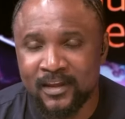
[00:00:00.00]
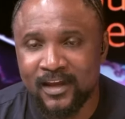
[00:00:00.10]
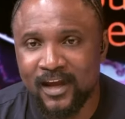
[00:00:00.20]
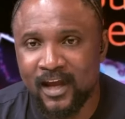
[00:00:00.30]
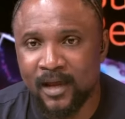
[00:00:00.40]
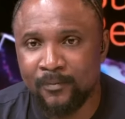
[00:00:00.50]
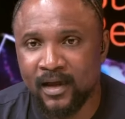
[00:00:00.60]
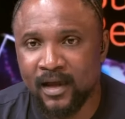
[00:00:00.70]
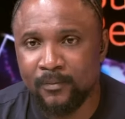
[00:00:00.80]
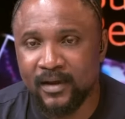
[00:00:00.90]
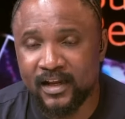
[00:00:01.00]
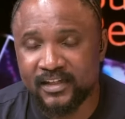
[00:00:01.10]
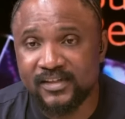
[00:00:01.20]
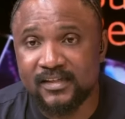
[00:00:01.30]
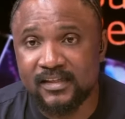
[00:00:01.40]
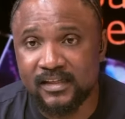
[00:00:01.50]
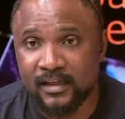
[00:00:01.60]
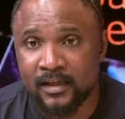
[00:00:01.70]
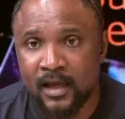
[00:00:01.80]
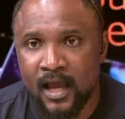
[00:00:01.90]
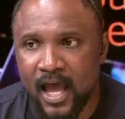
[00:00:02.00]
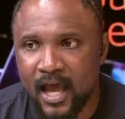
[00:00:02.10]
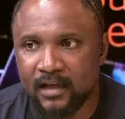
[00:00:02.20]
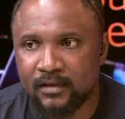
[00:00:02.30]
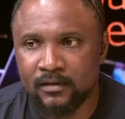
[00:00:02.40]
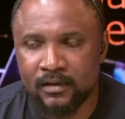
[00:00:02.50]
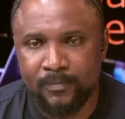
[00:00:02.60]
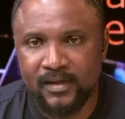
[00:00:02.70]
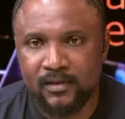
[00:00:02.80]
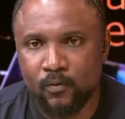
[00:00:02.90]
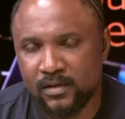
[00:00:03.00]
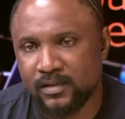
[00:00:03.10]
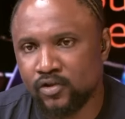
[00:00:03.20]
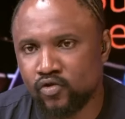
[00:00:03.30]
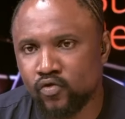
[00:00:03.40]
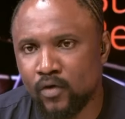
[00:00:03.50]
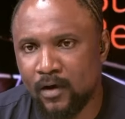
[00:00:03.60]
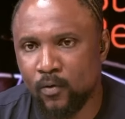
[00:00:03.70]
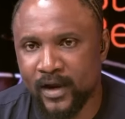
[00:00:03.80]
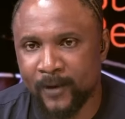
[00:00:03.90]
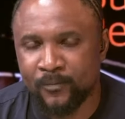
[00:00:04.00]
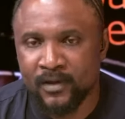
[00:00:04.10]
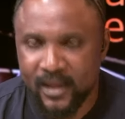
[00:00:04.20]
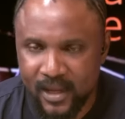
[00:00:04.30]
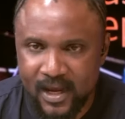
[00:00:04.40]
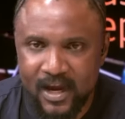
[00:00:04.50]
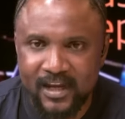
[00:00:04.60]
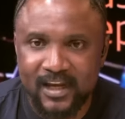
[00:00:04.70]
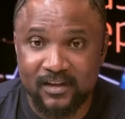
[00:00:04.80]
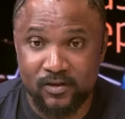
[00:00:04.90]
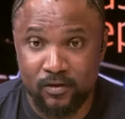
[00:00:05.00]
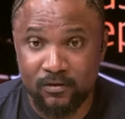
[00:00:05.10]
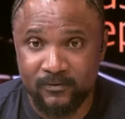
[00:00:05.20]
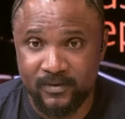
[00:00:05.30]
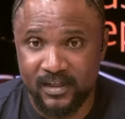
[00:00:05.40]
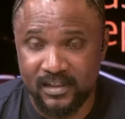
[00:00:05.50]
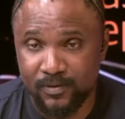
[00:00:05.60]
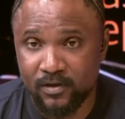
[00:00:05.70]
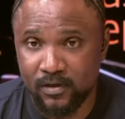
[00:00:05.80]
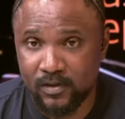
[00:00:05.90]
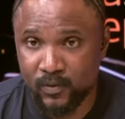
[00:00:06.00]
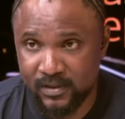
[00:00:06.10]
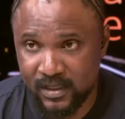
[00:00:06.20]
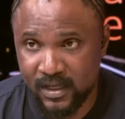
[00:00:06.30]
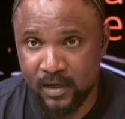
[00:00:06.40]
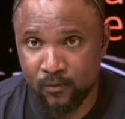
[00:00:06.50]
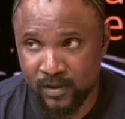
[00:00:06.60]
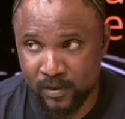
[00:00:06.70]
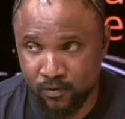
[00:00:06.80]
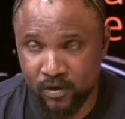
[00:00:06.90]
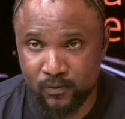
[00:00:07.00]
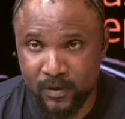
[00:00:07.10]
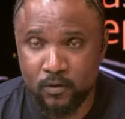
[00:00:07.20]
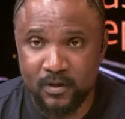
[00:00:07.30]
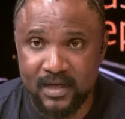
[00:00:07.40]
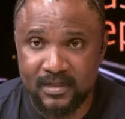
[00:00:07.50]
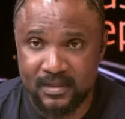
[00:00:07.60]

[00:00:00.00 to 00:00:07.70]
um, um, electricity? And the person wasn't too aware. AI can solve this because with a, because when you get the